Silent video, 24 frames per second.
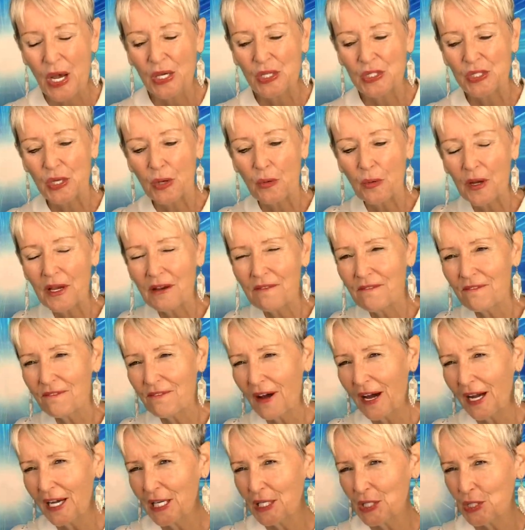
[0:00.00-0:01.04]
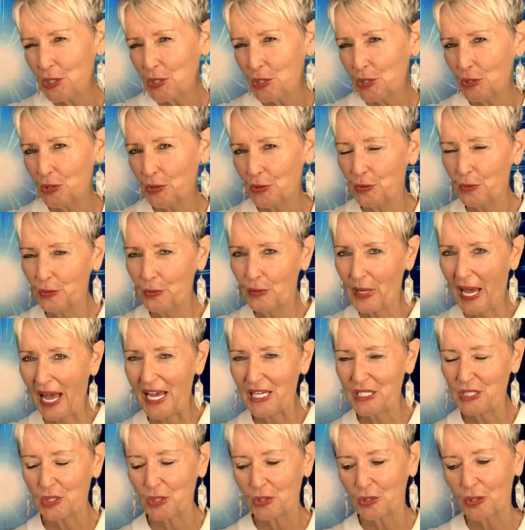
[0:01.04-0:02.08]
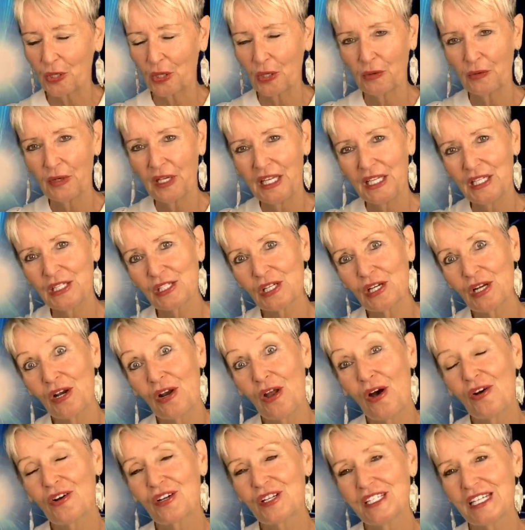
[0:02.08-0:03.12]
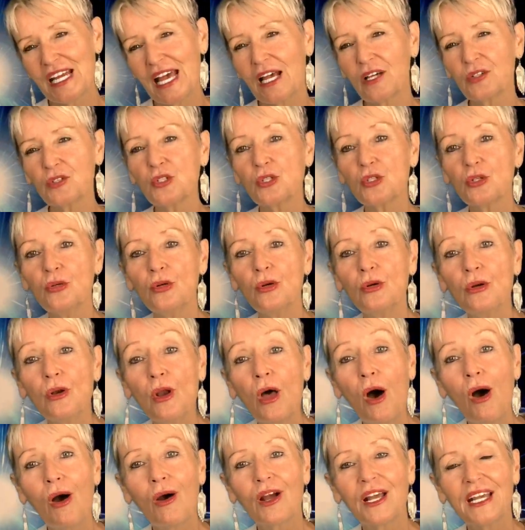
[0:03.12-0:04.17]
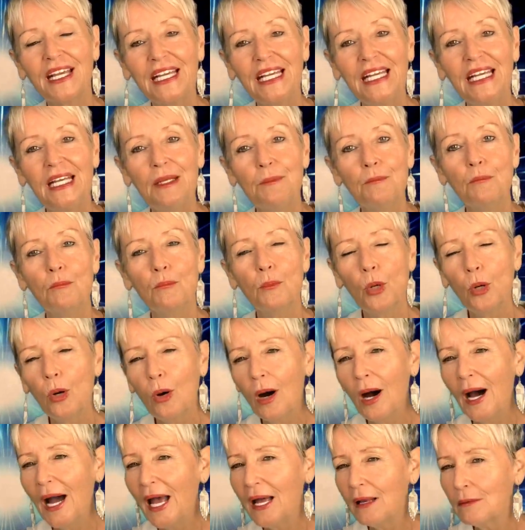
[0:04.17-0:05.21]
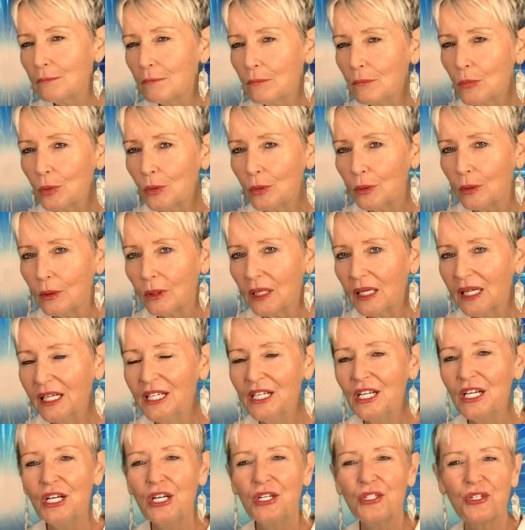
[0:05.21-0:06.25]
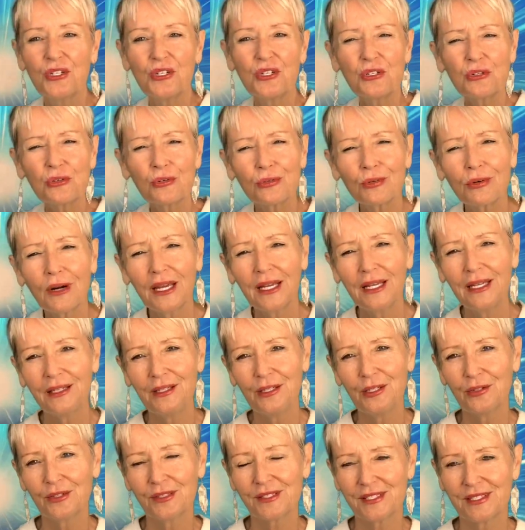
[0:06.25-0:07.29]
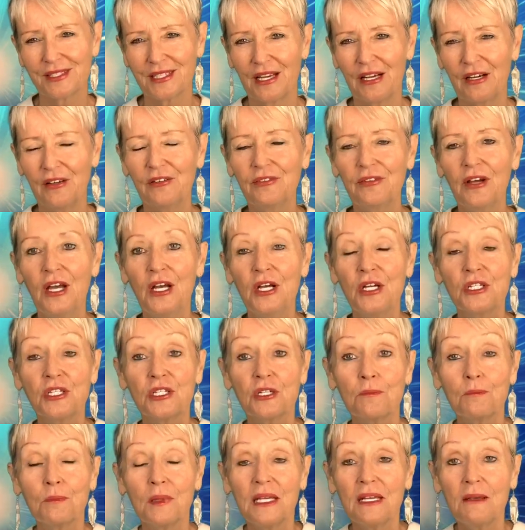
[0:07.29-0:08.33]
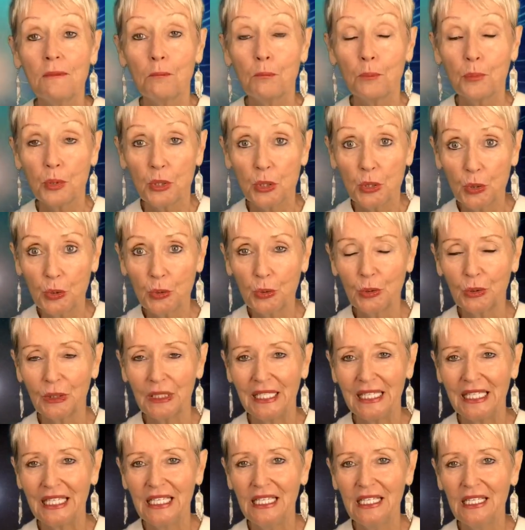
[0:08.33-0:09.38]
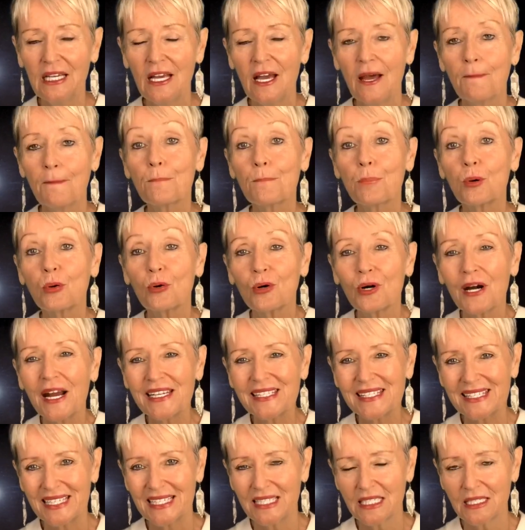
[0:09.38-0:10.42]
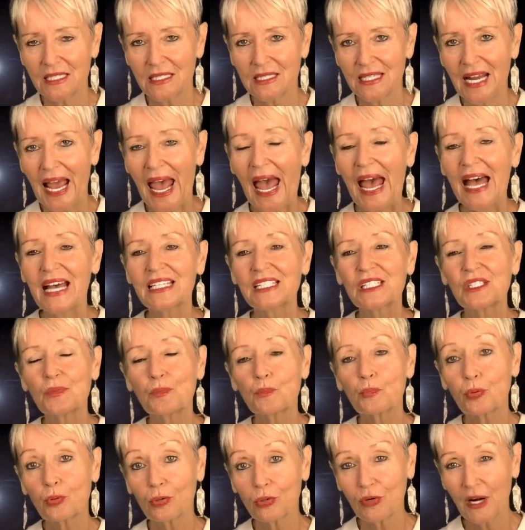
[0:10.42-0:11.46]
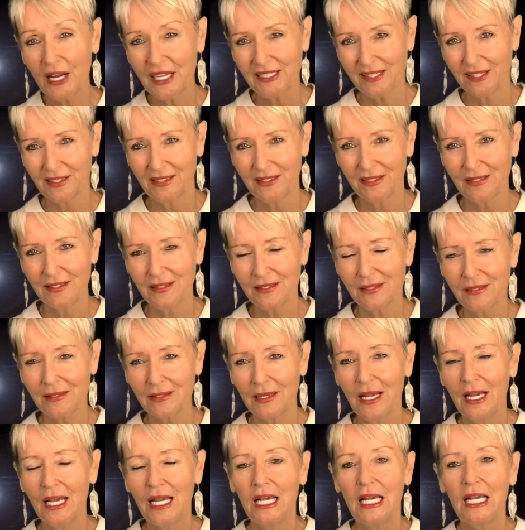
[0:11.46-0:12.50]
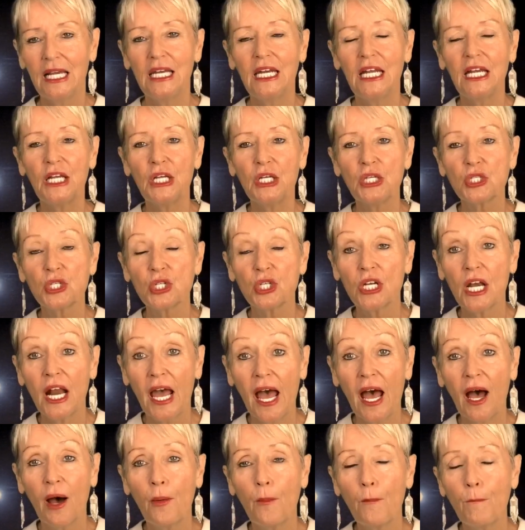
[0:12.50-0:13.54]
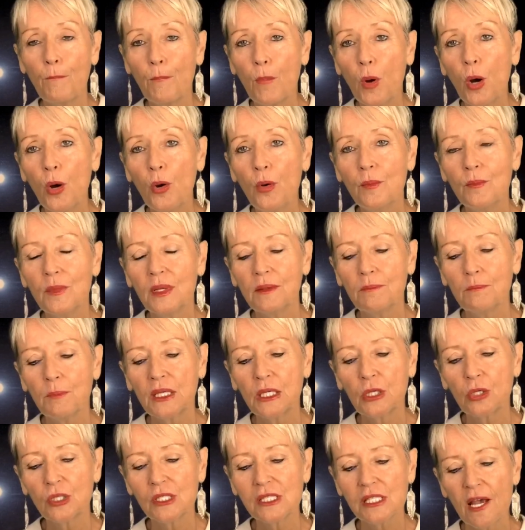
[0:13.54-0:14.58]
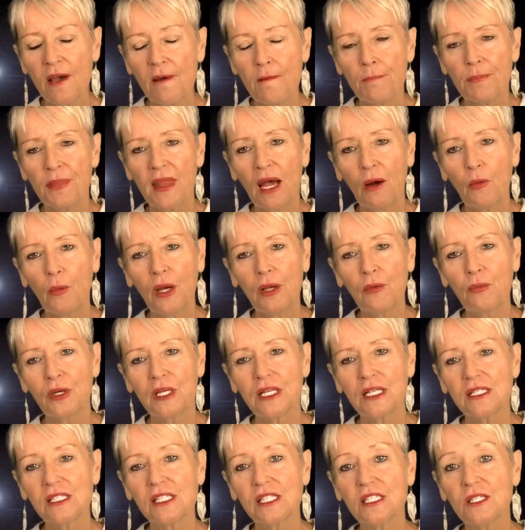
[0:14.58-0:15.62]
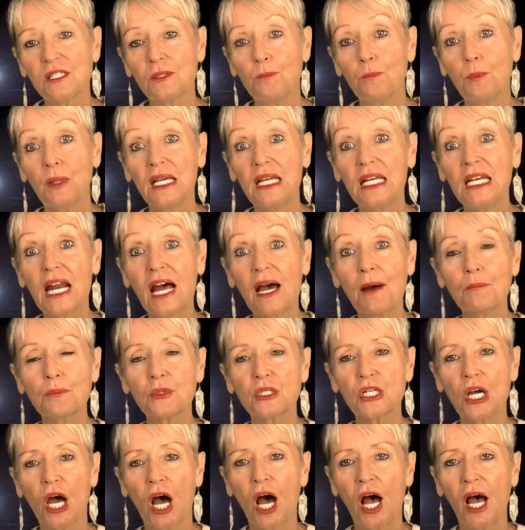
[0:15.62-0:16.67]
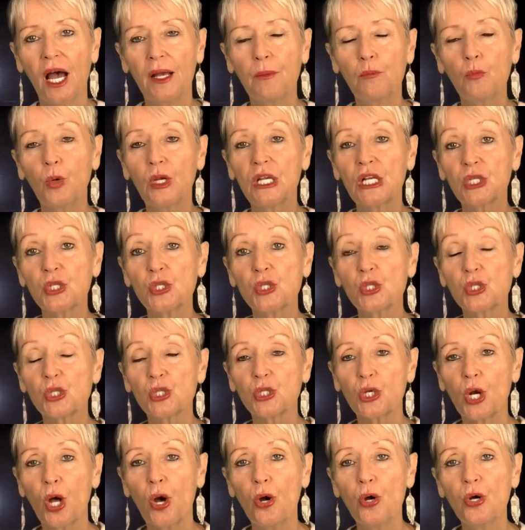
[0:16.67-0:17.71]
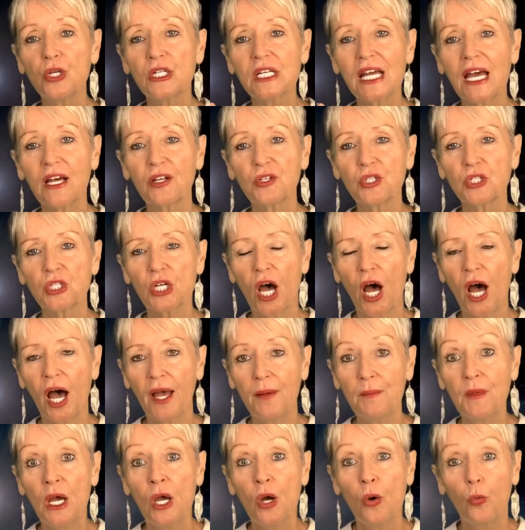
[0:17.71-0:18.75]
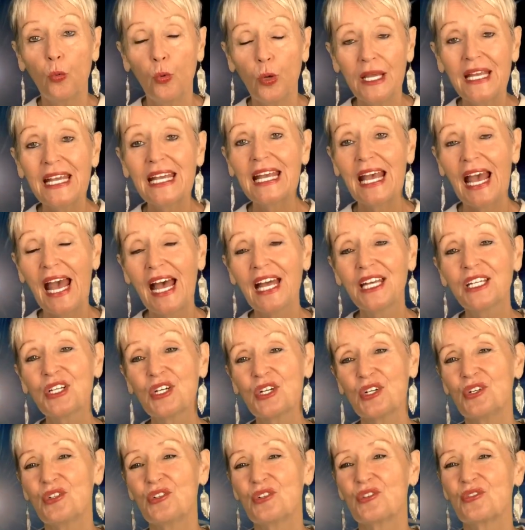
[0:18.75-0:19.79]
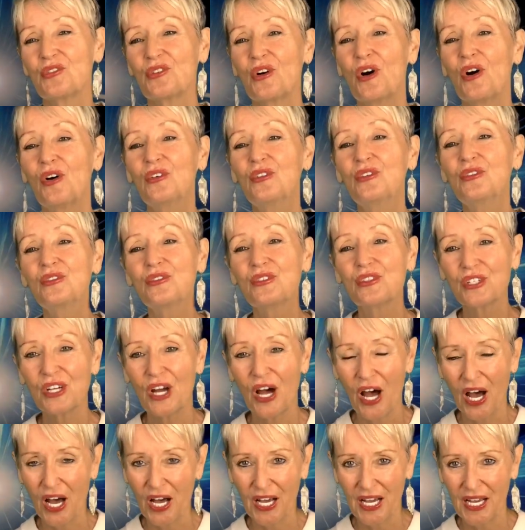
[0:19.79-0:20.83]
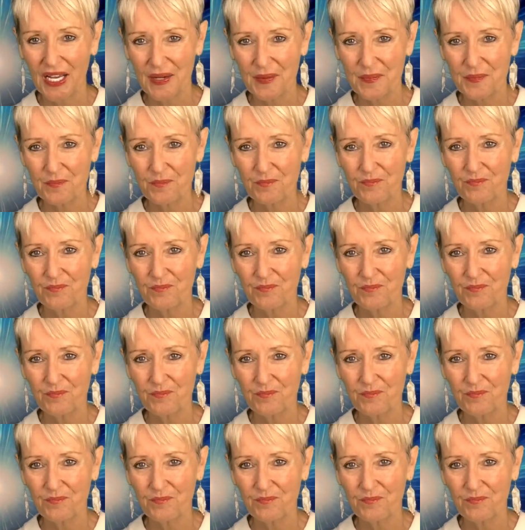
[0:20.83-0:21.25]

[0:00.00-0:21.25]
So we invite you, as you're going into lockdown, to lock in more and more, to train yourself to be purely present as presence in each now moment because that way we can speed up time, we can slow down time, we can control time.